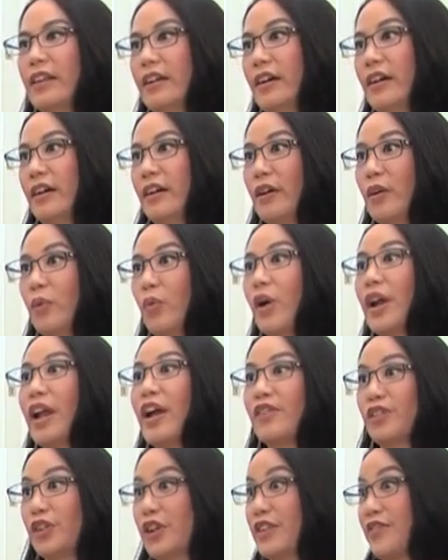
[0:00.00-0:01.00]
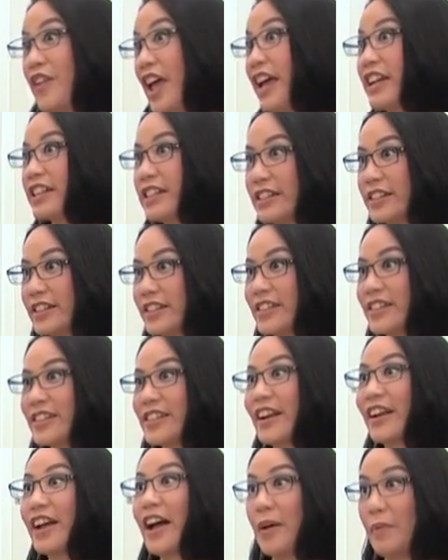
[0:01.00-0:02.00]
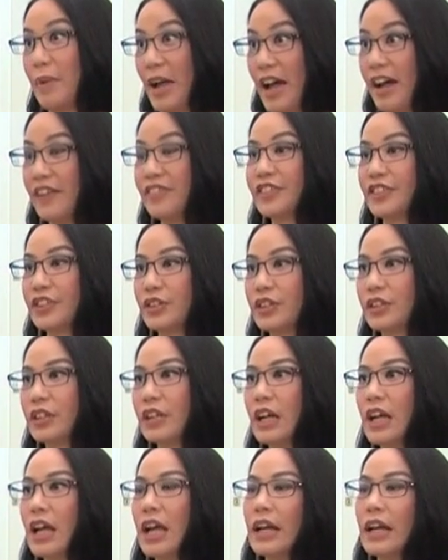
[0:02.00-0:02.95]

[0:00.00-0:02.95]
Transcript: the whatever advantages that come after.